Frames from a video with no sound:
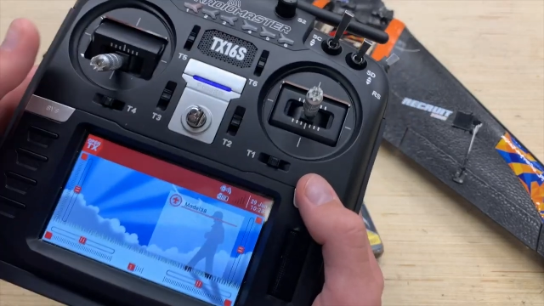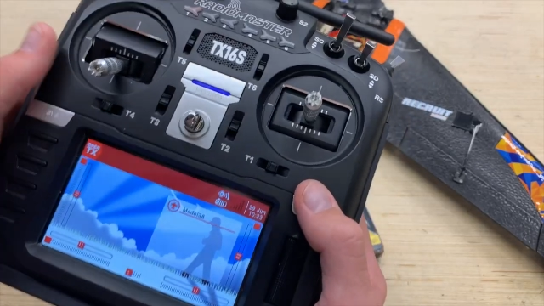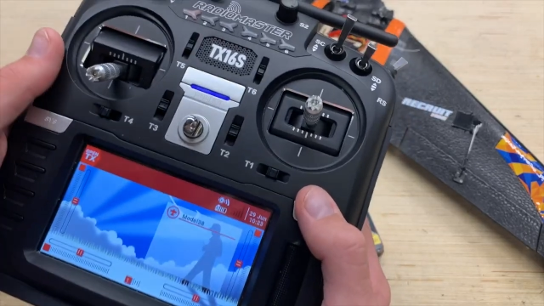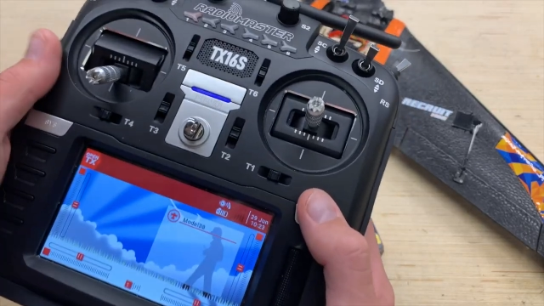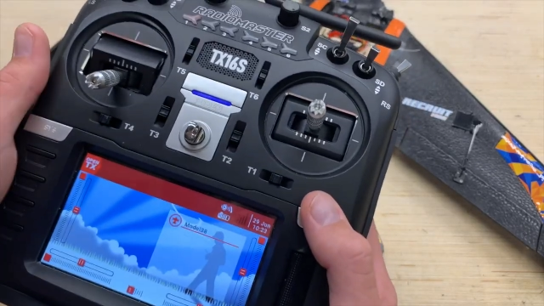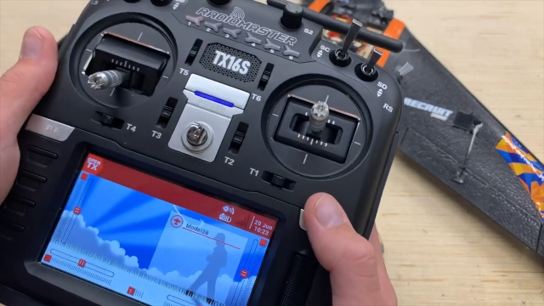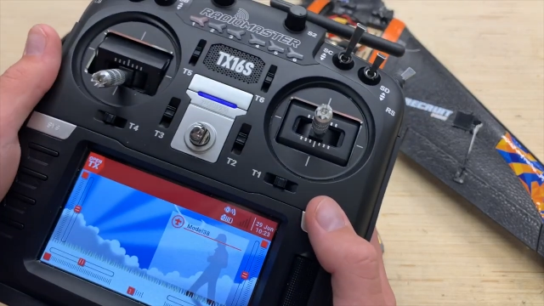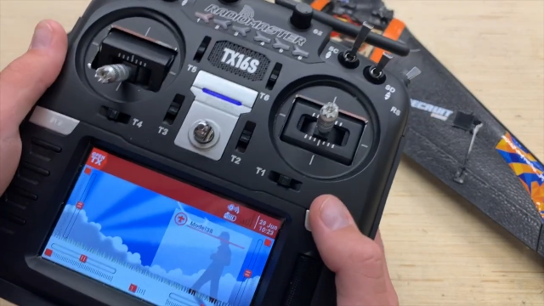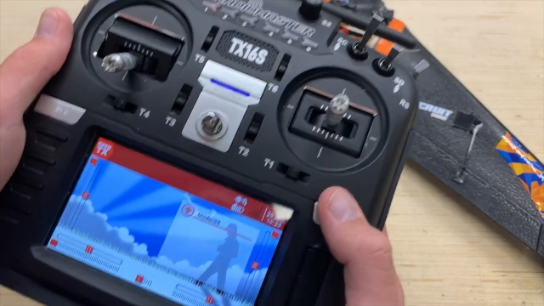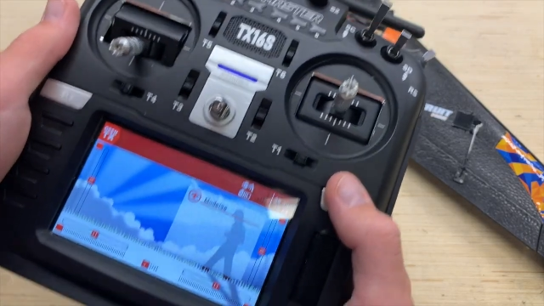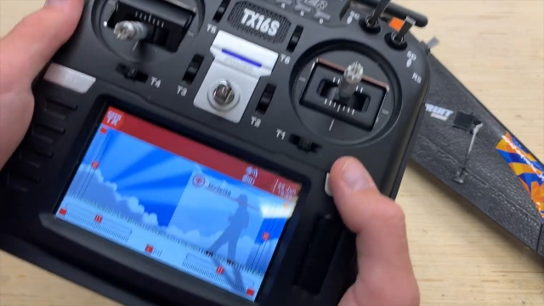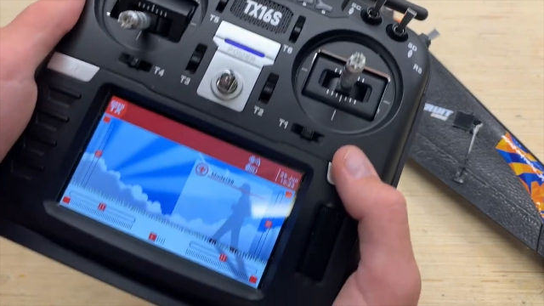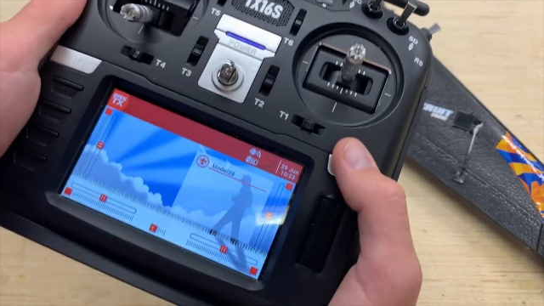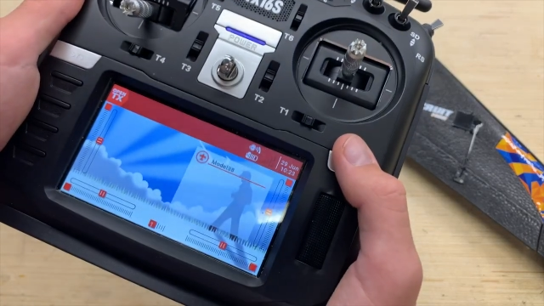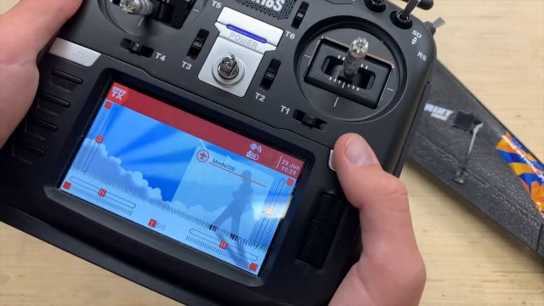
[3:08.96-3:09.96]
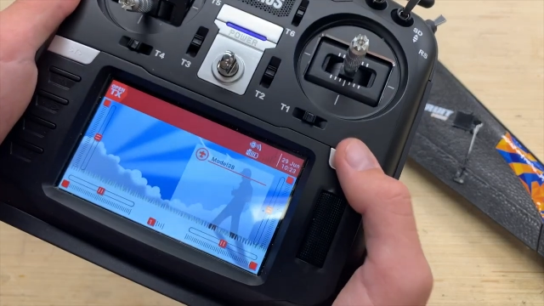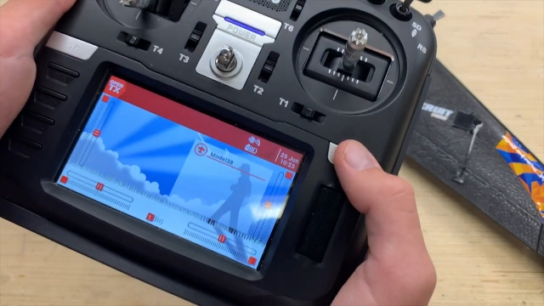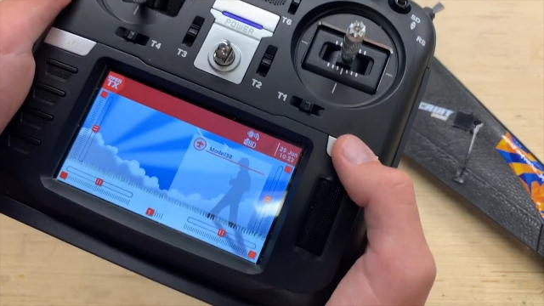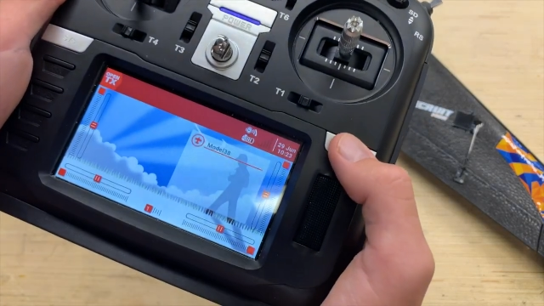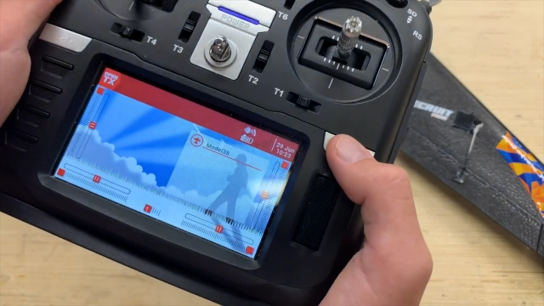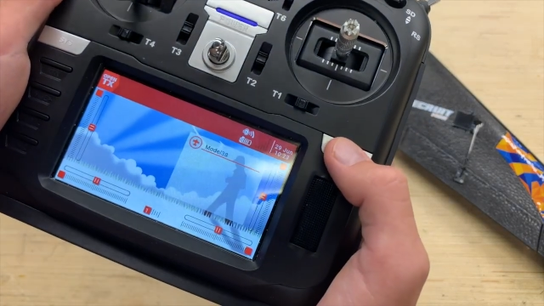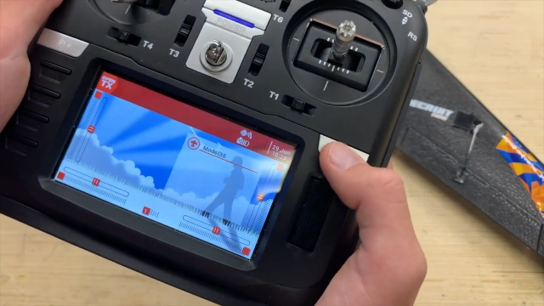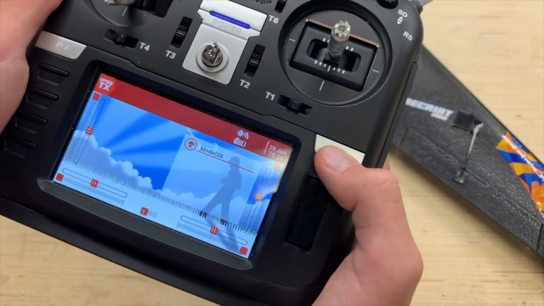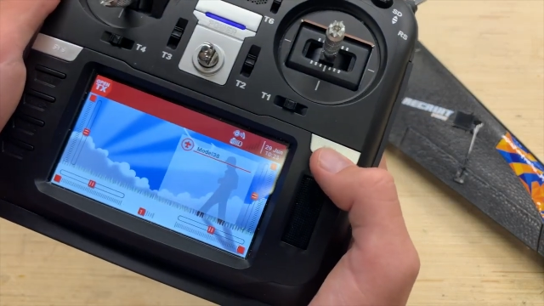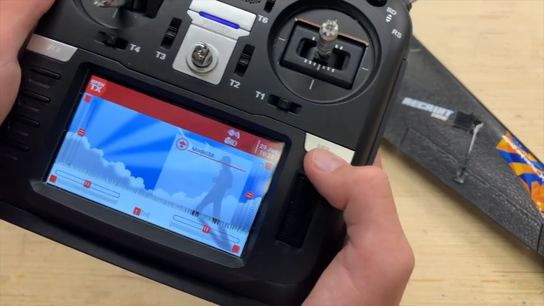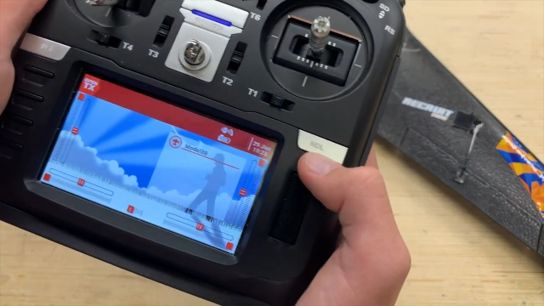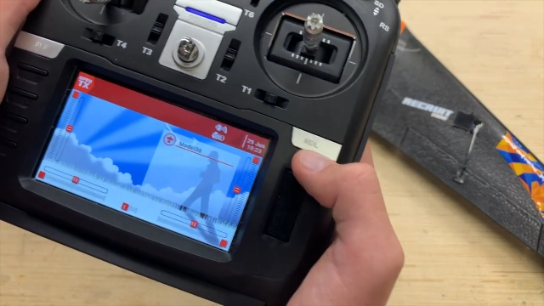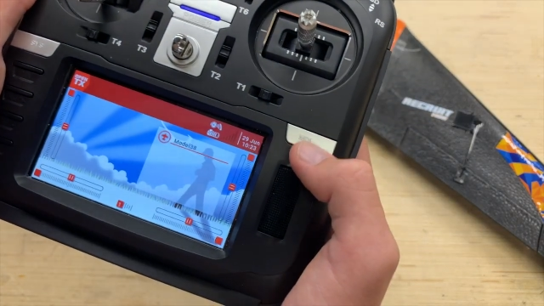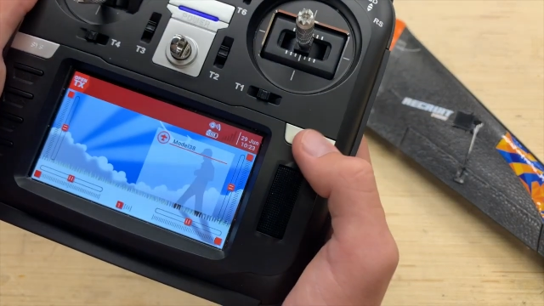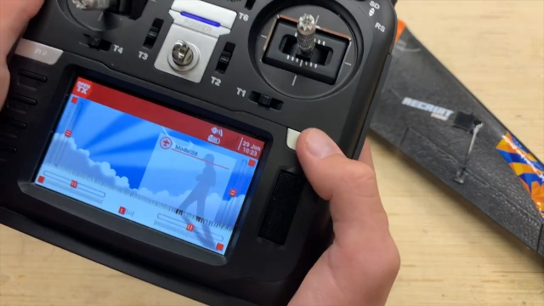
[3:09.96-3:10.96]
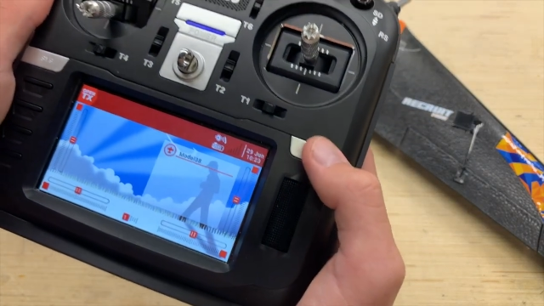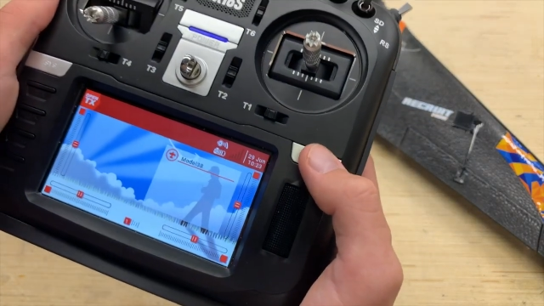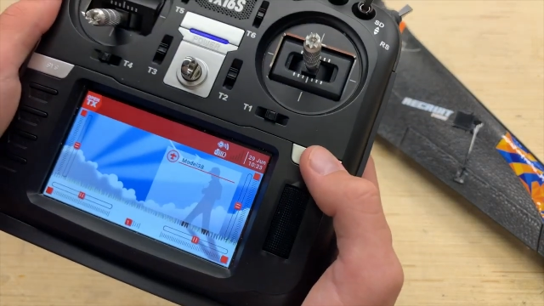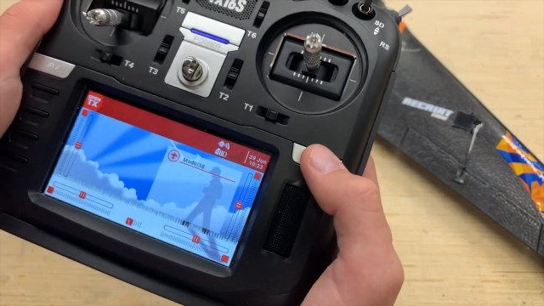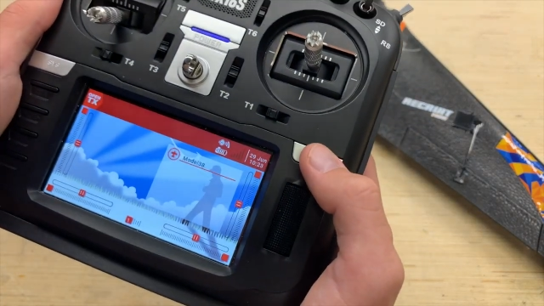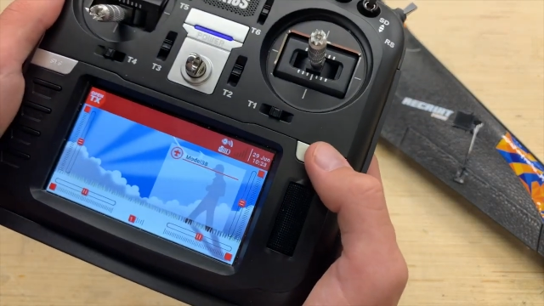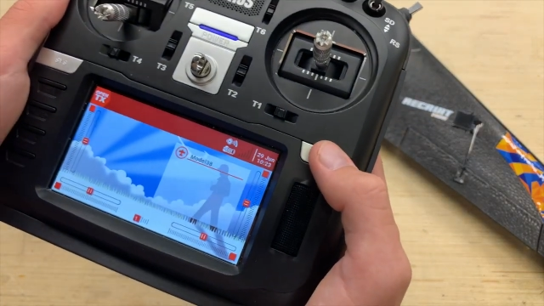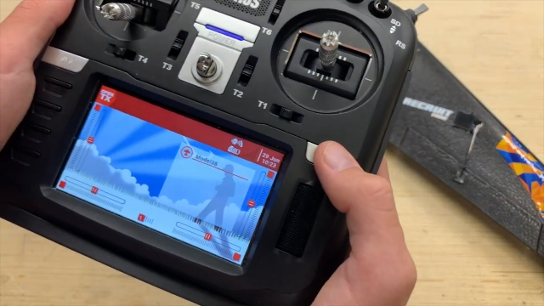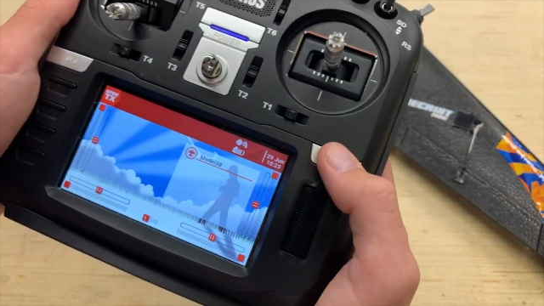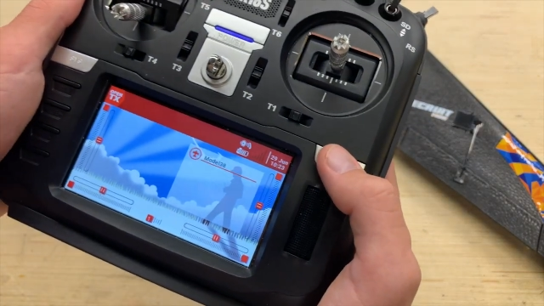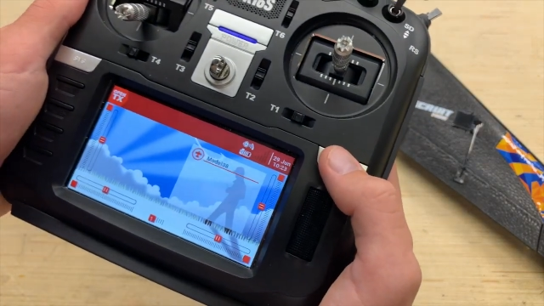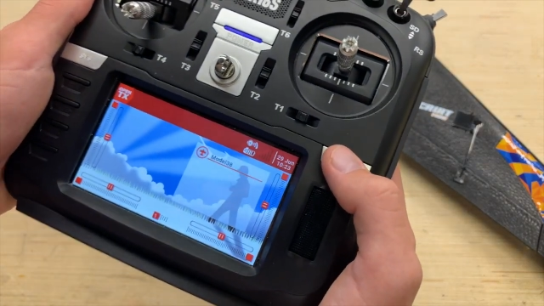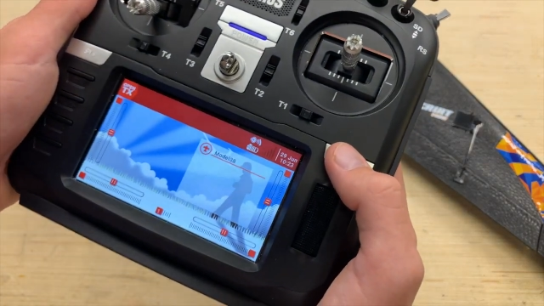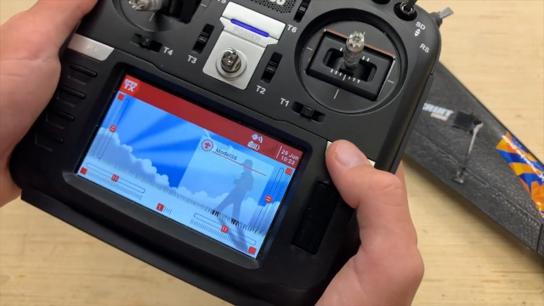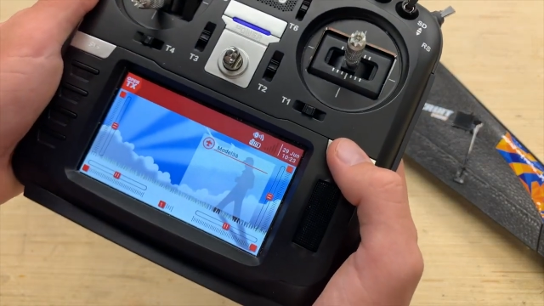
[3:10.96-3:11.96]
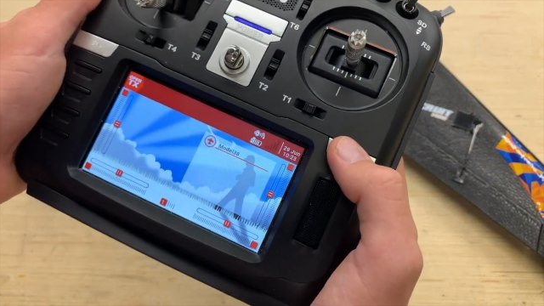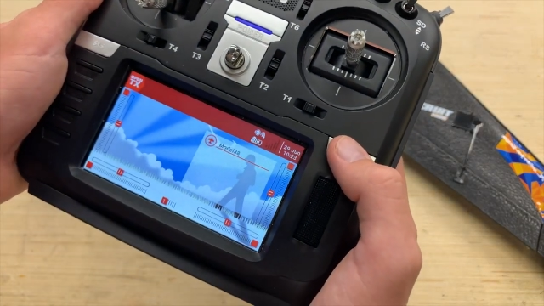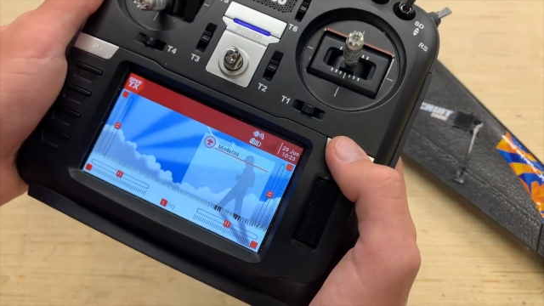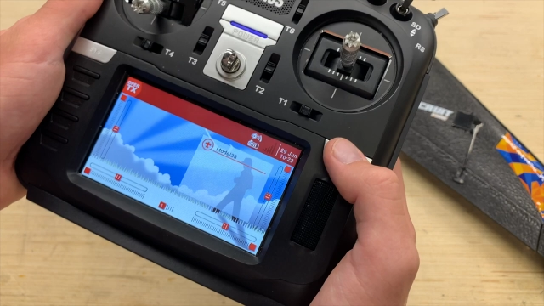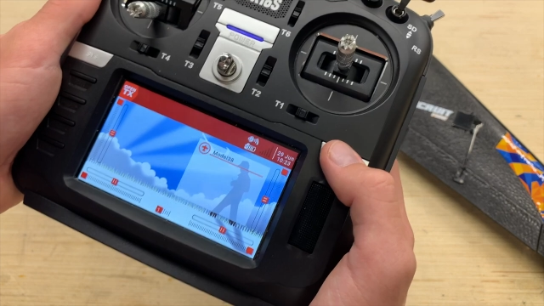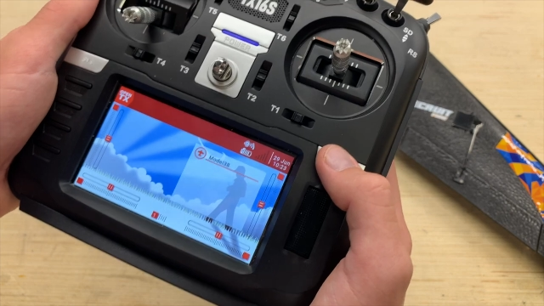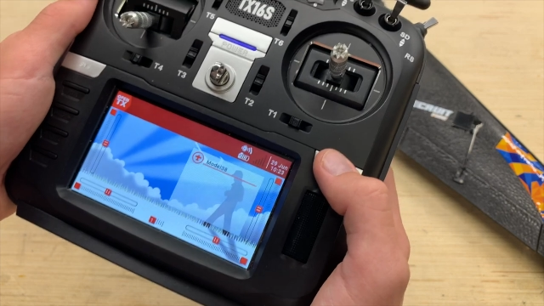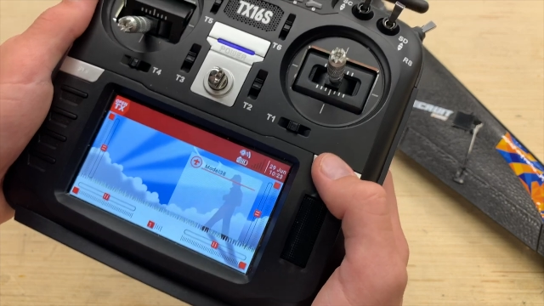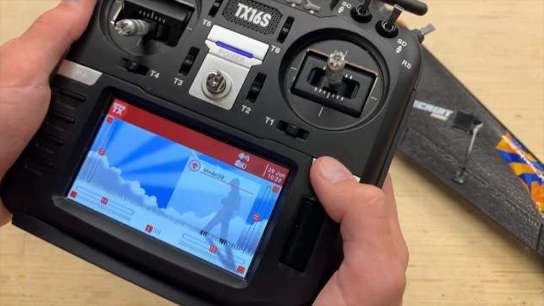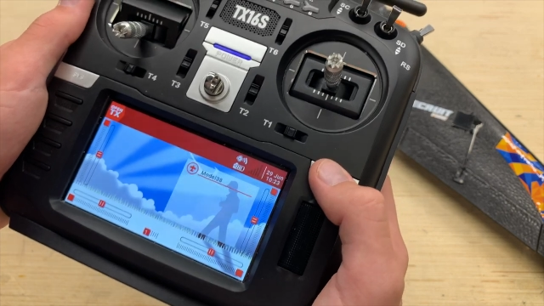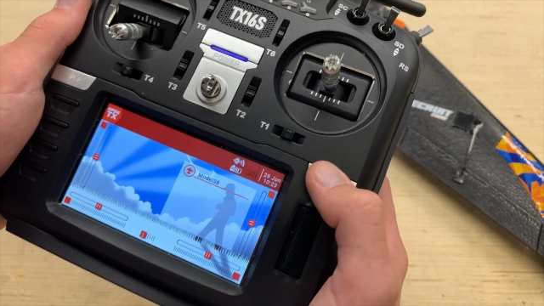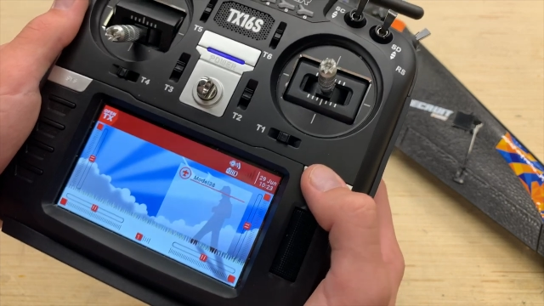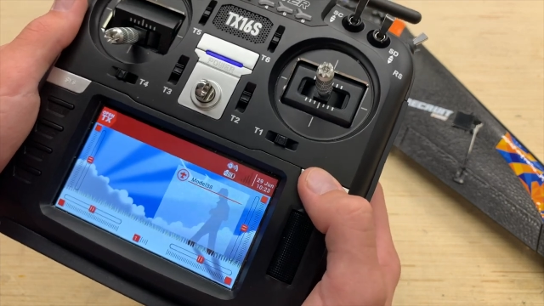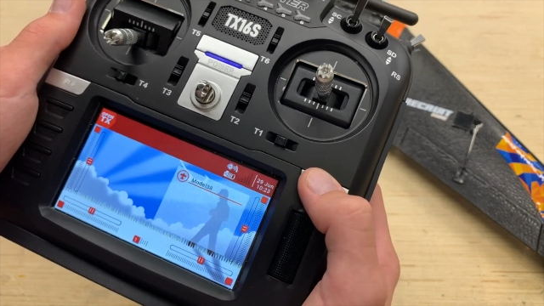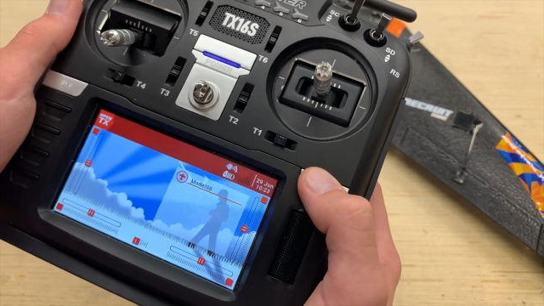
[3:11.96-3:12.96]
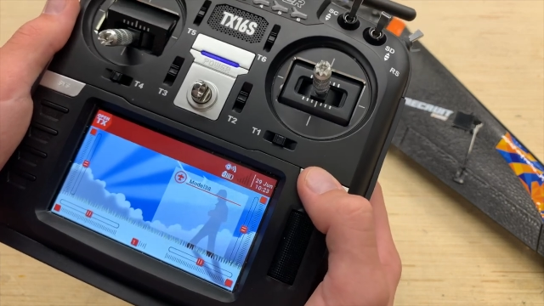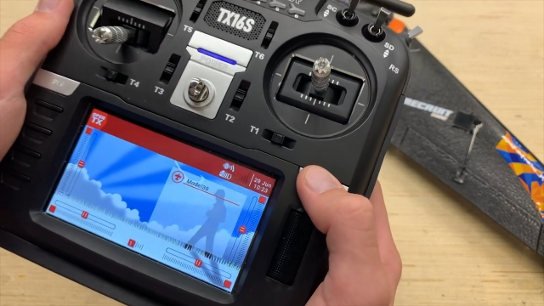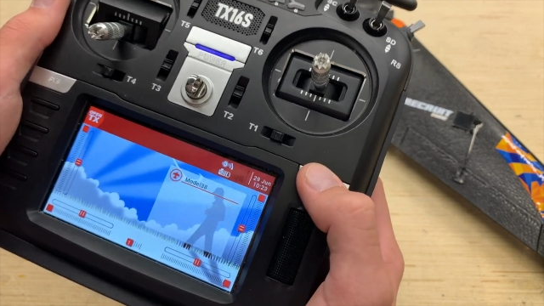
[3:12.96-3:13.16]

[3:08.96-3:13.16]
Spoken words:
[unreadable: no face in view]